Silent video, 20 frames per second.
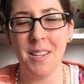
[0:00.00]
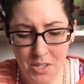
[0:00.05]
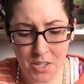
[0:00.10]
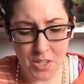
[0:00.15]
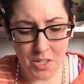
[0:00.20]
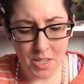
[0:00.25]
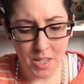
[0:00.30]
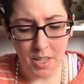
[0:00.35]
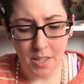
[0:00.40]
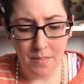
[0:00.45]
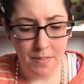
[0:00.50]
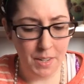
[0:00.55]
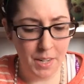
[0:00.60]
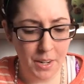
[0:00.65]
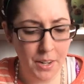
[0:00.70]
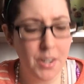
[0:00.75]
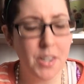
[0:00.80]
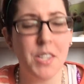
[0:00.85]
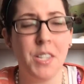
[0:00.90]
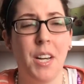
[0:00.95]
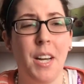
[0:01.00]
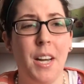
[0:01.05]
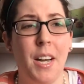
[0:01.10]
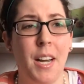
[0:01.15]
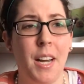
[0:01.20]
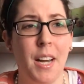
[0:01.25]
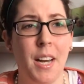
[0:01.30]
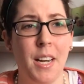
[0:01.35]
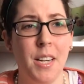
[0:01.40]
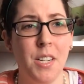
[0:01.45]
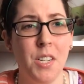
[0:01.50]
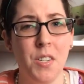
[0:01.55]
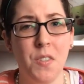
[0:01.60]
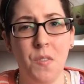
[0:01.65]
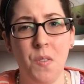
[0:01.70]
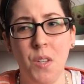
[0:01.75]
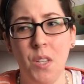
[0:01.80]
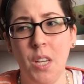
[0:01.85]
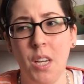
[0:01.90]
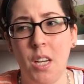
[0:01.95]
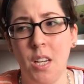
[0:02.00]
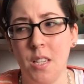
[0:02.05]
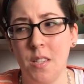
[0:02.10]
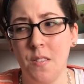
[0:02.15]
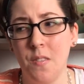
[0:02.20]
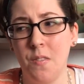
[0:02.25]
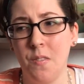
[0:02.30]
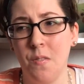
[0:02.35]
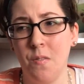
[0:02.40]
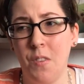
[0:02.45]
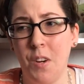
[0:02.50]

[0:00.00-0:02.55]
It's just kind of irritating and I just feel like it's